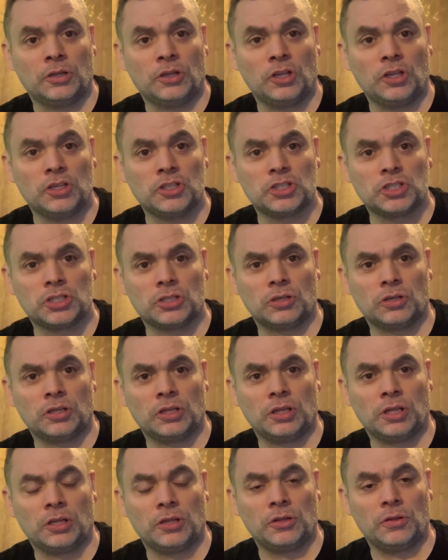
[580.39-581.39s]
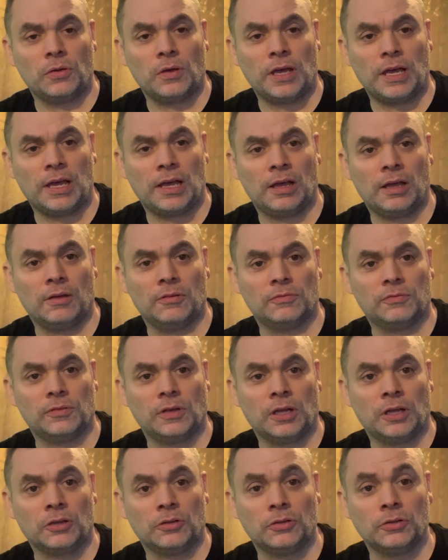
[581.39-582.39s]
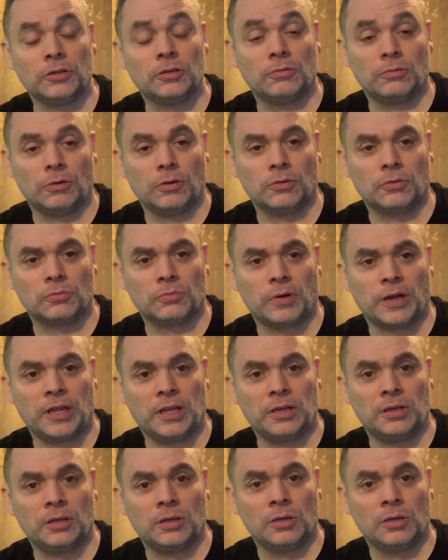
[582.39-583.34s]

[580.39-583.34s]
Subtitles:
ensuring that you have a good growth rate